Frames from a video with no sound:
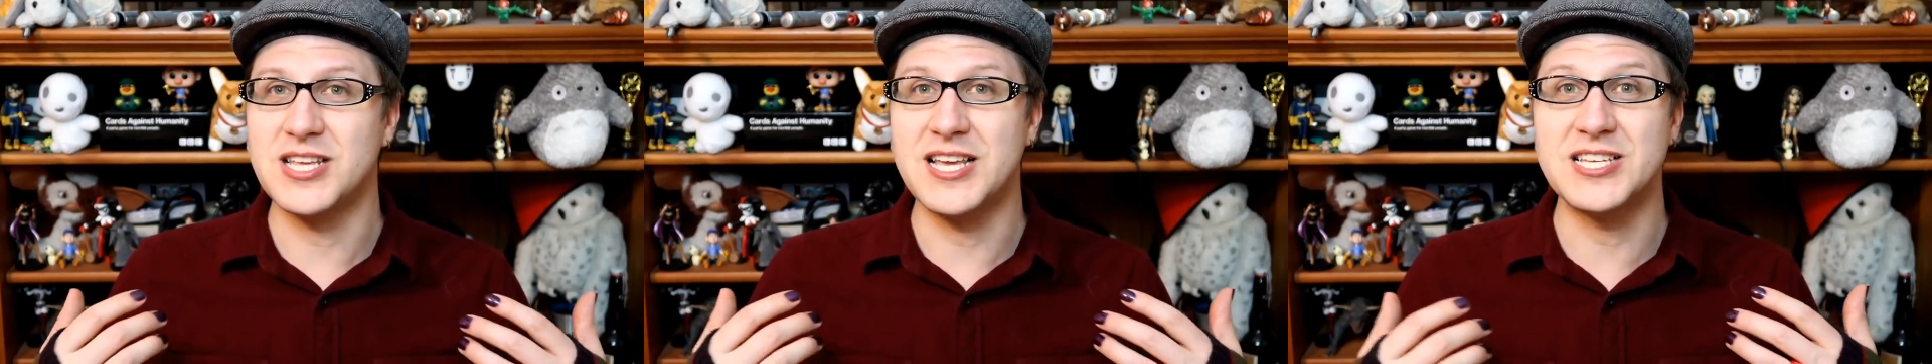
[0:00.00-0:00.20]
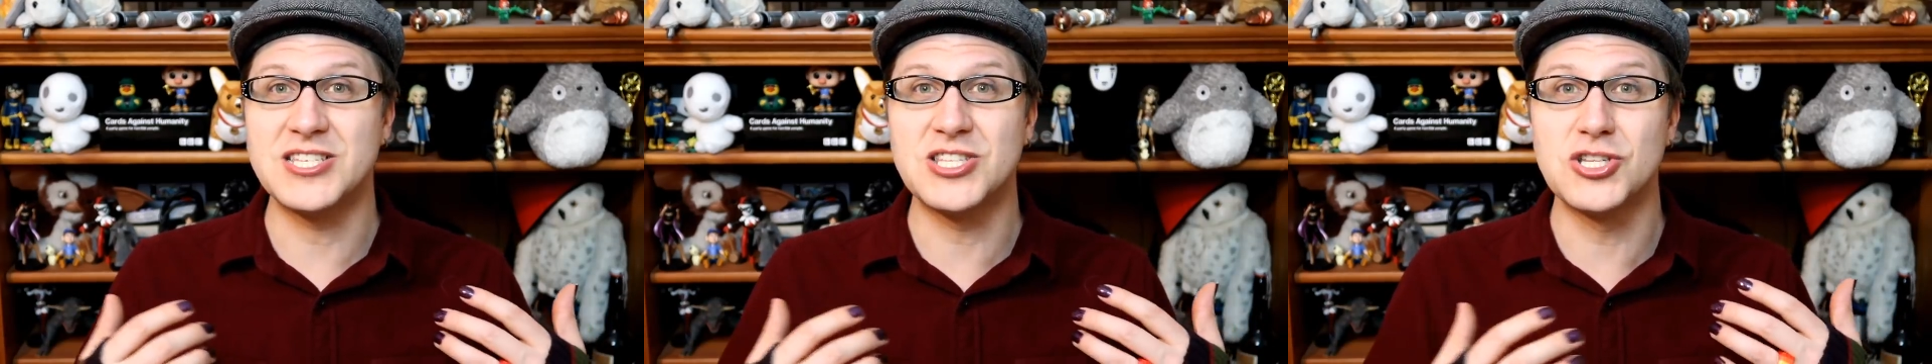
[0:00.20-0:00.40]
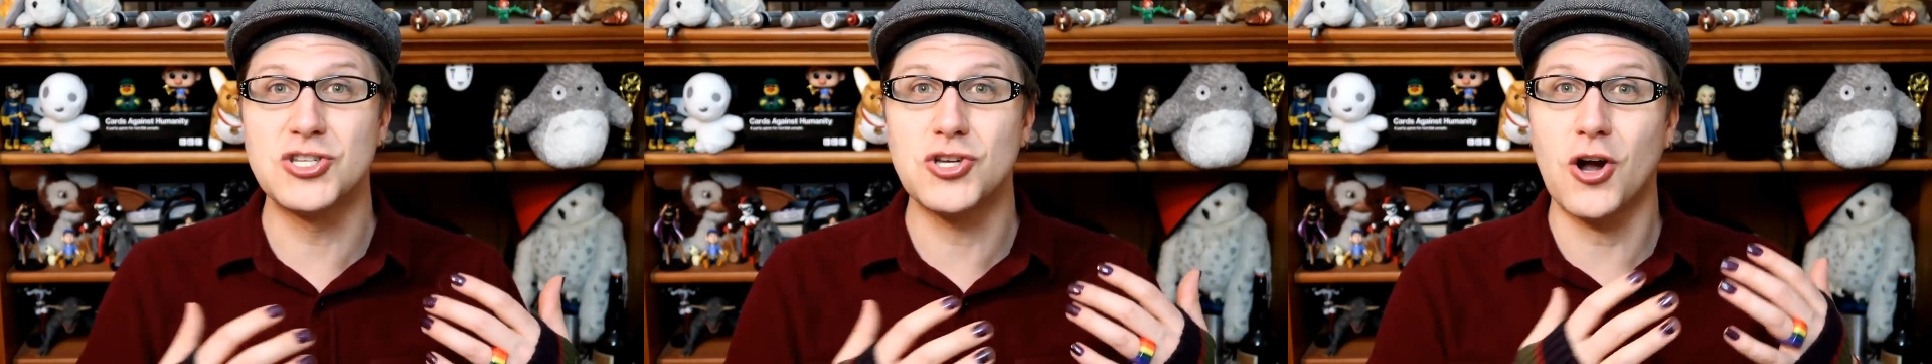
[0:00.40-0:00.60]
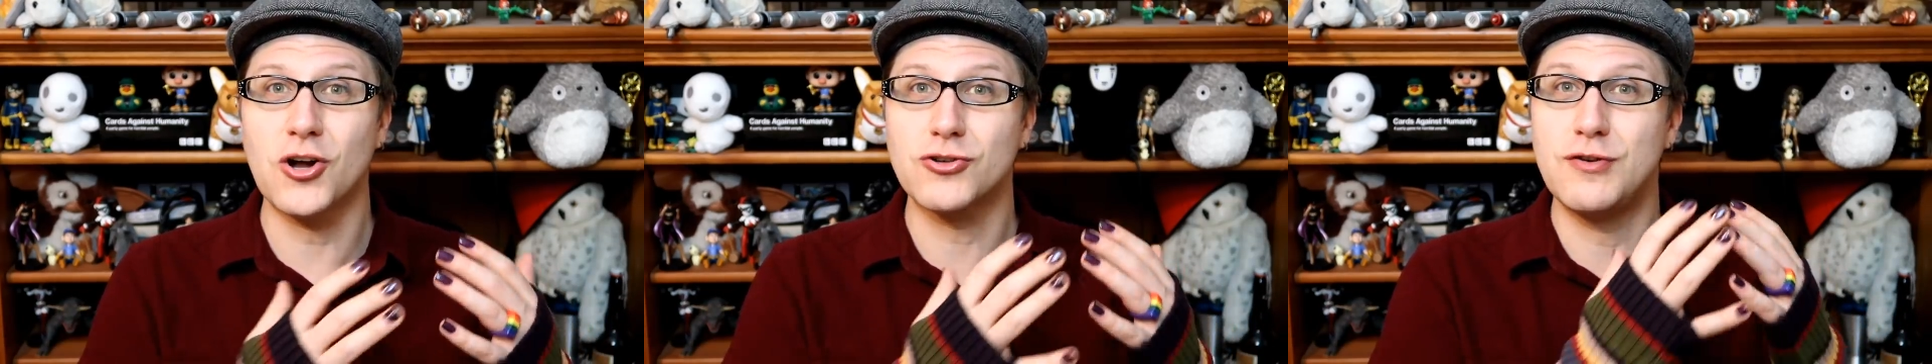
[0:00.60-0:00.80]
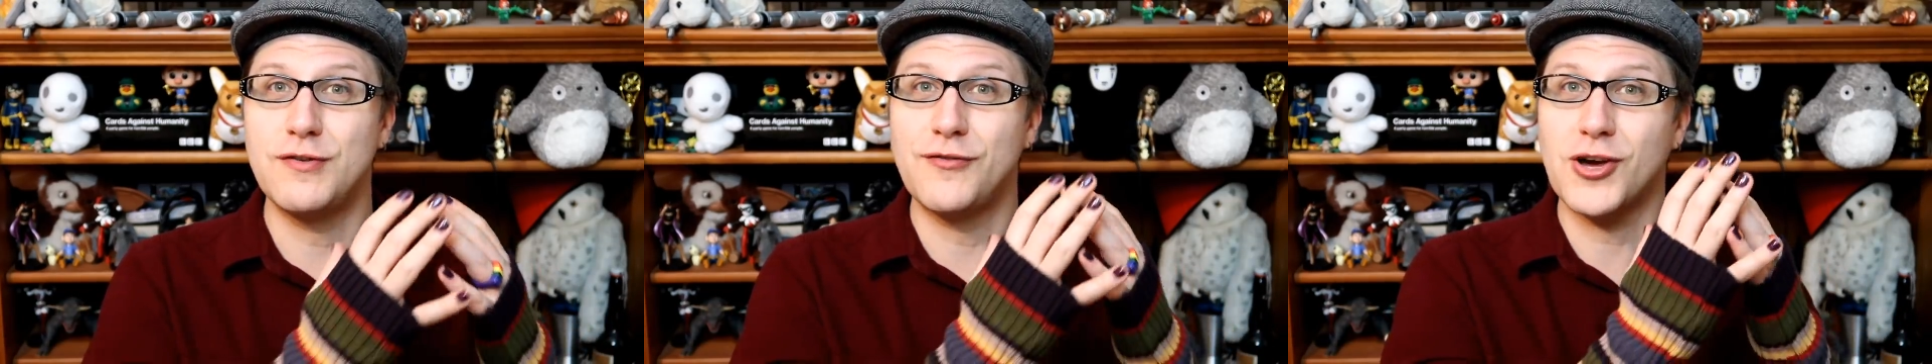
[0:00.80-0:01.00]
is the
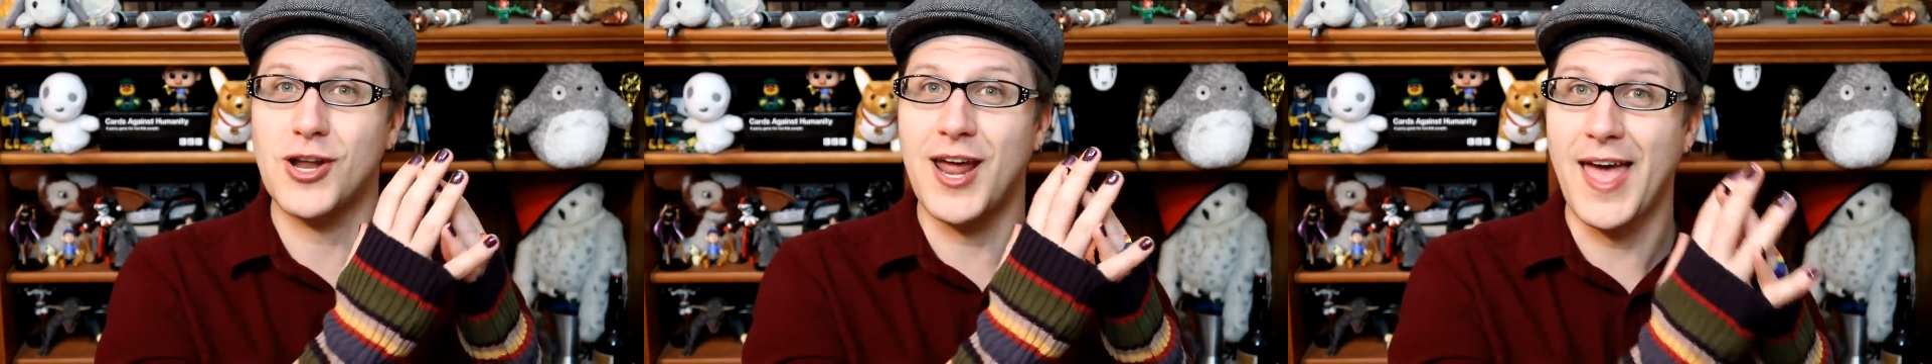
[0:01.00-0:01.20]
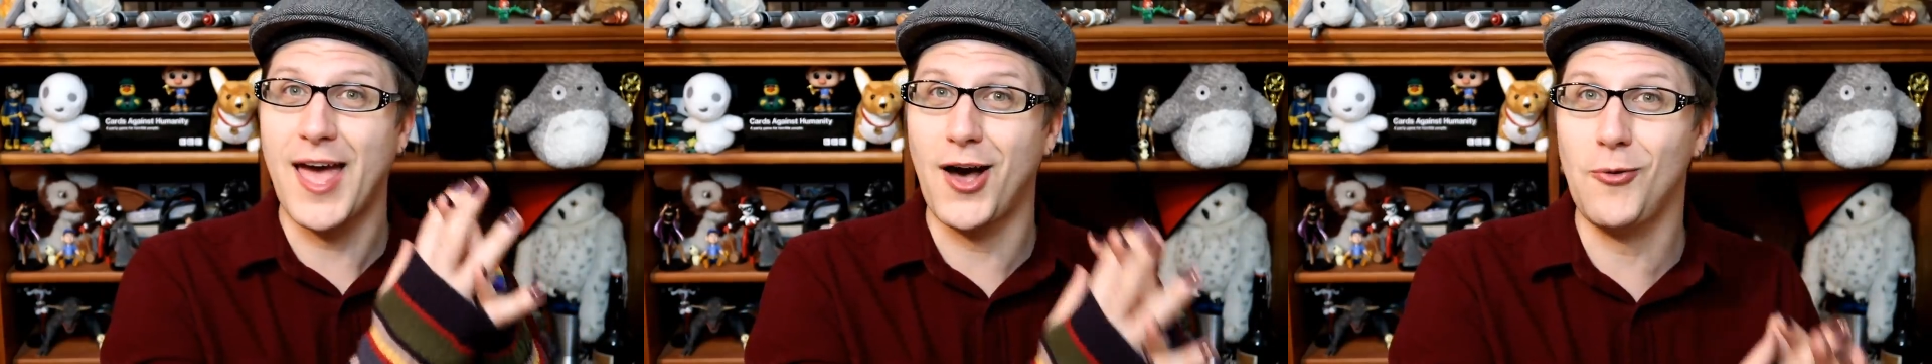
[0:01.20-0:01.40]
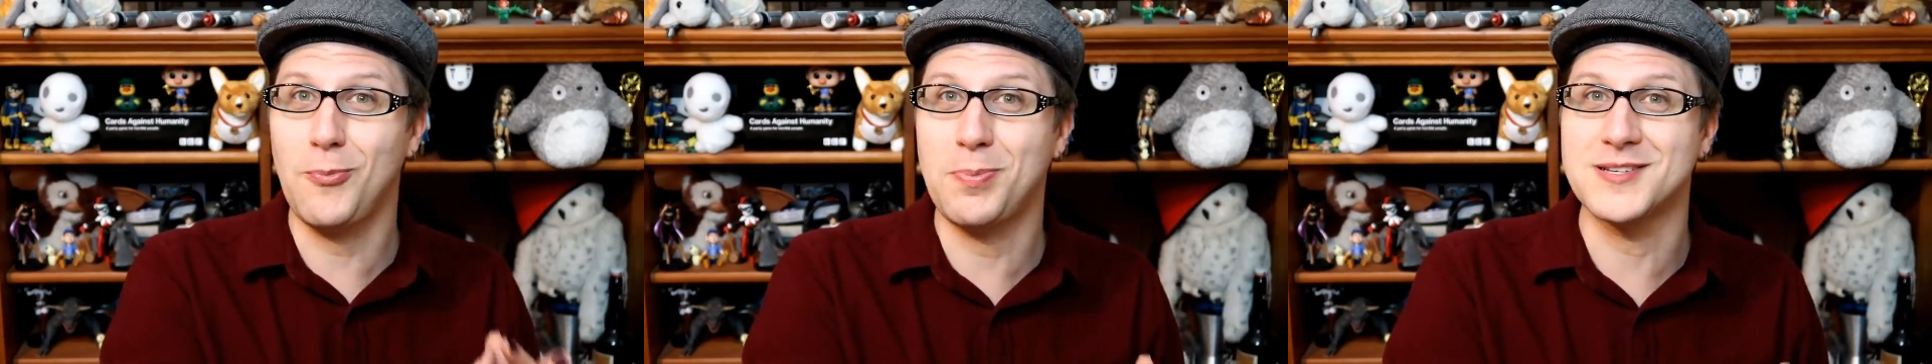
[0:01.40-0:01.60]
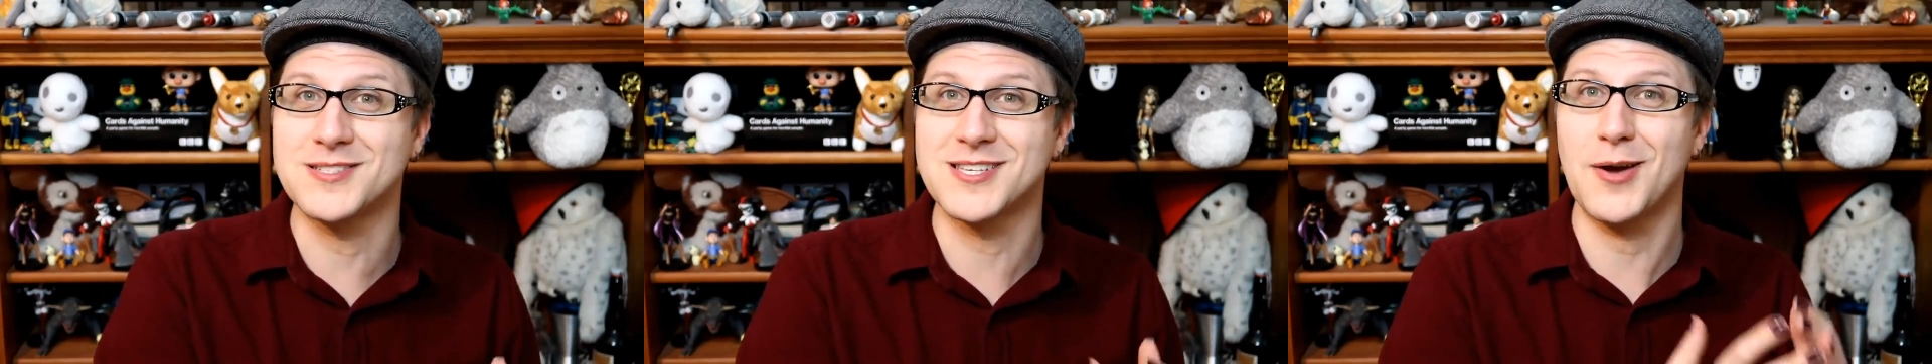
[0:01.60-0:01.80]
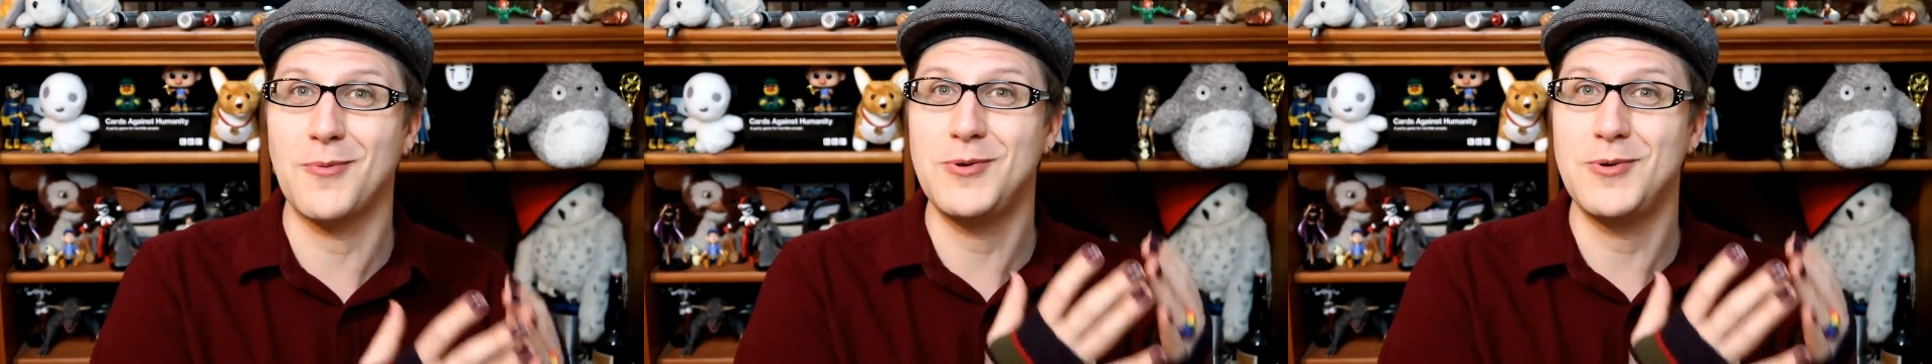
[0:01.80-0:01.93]
Doctor even going to help us?